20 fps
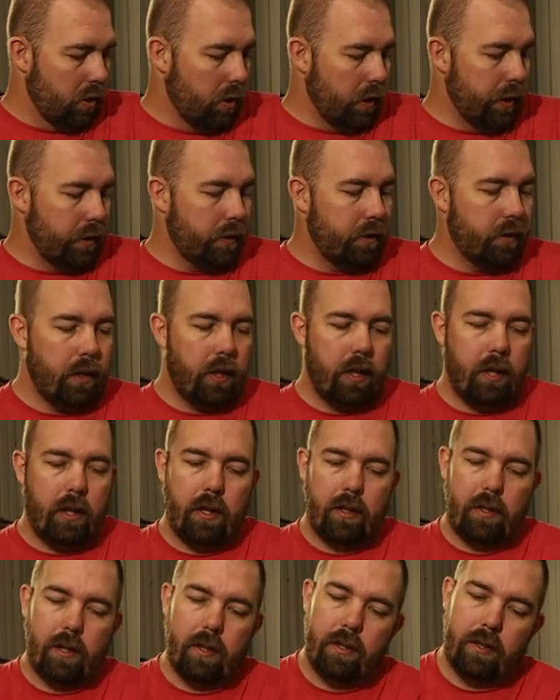Let's see,
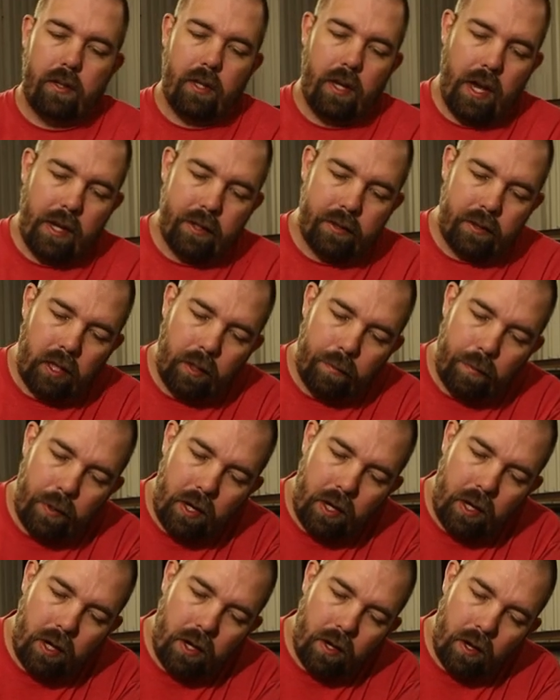this is the
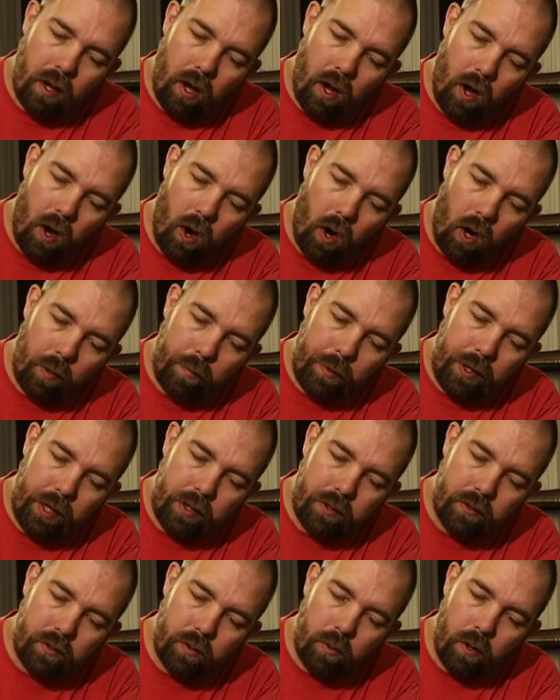STP
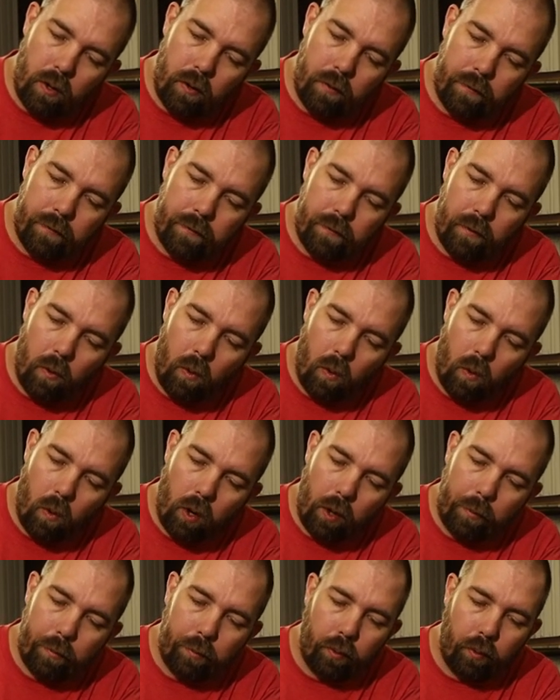
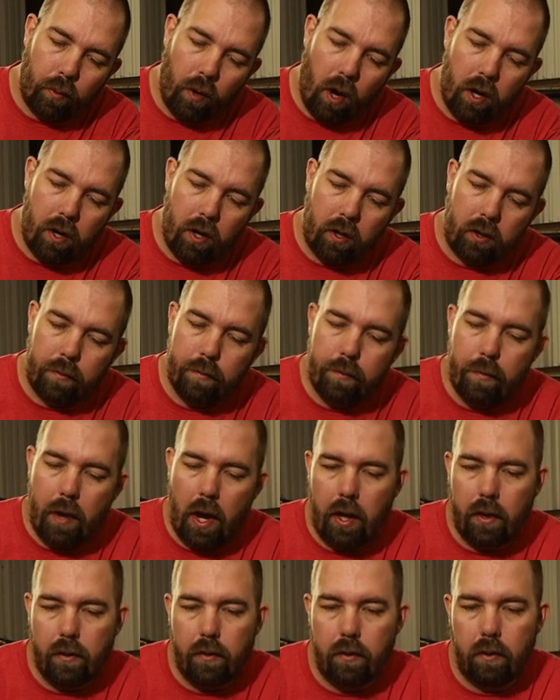RB204 product
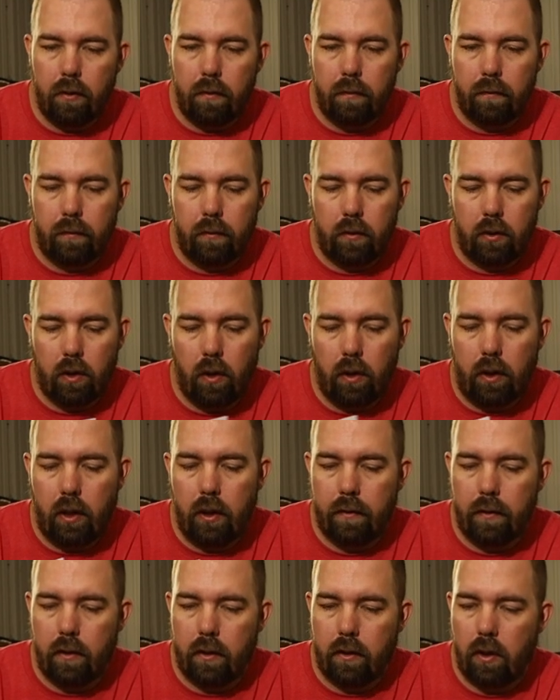manual, so it
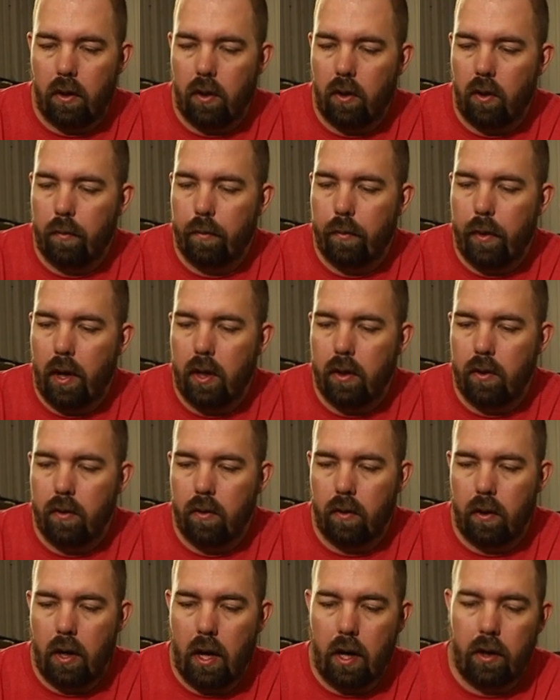gives us a little
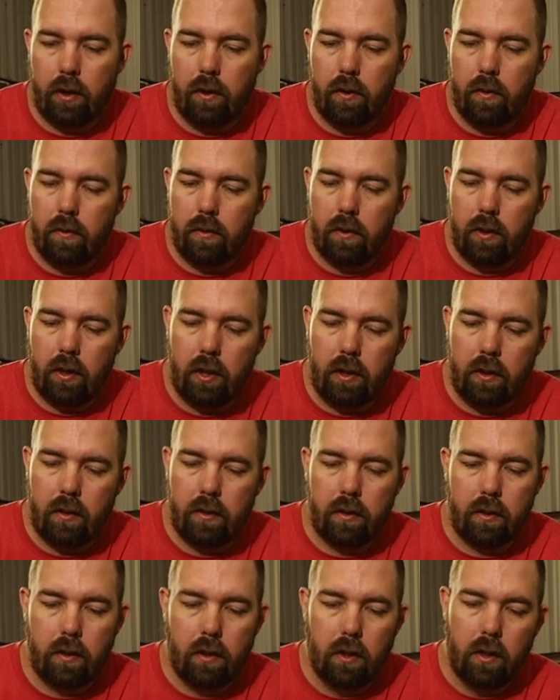manual on how to use
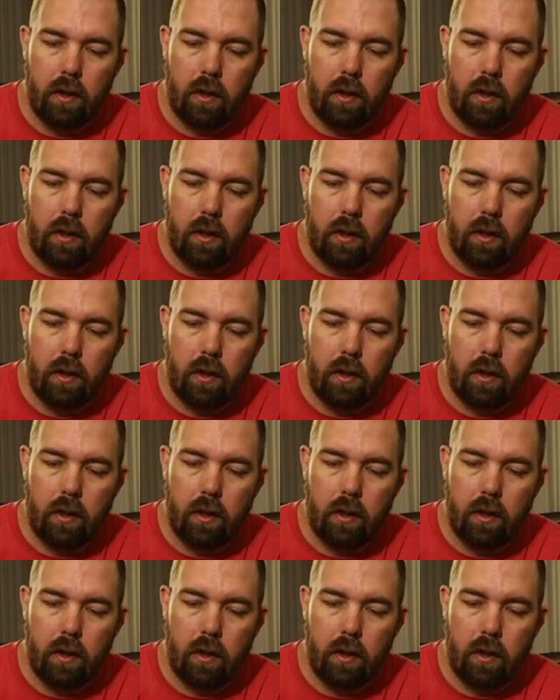these.